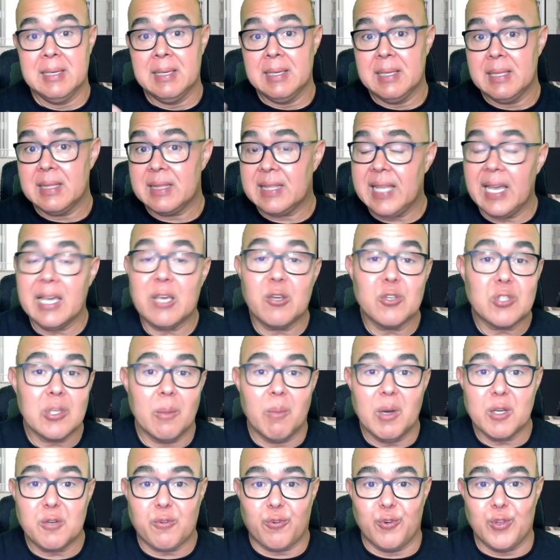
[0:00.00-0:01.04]
Thank you so
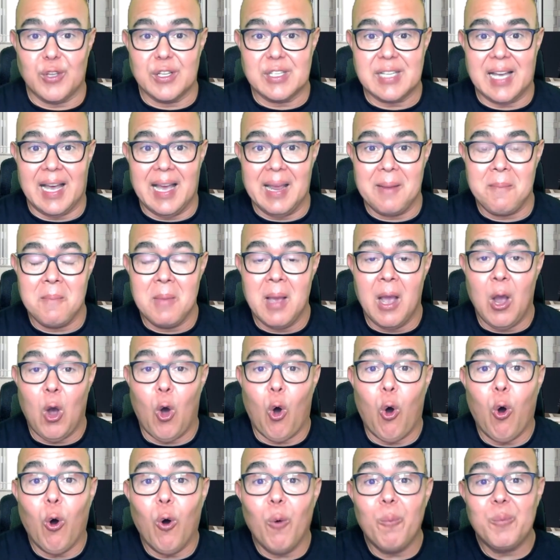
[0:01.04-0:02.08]
much for the time.
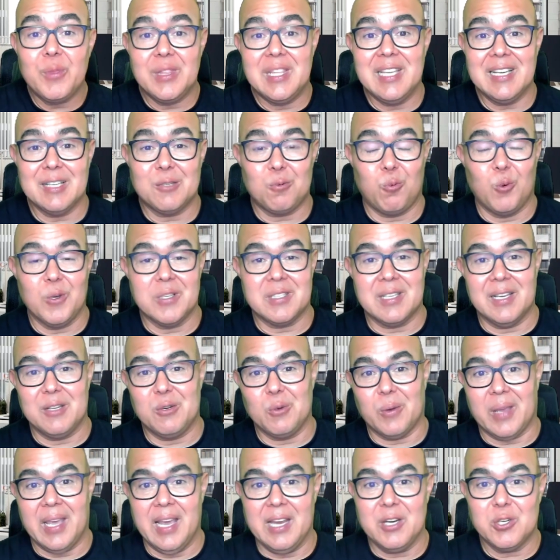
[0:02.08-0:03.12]
Hope this was
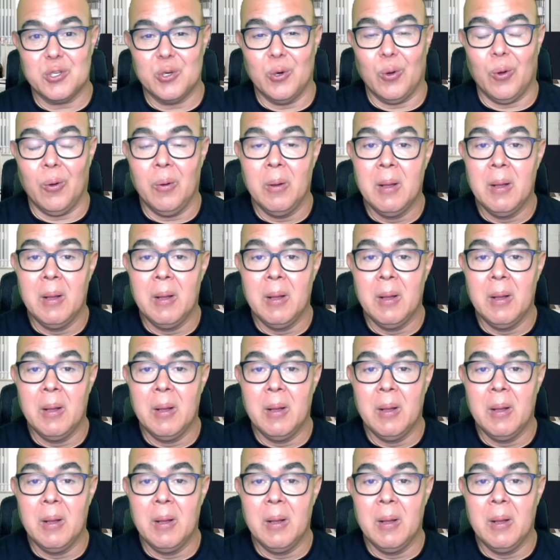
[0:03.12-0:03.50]
educational.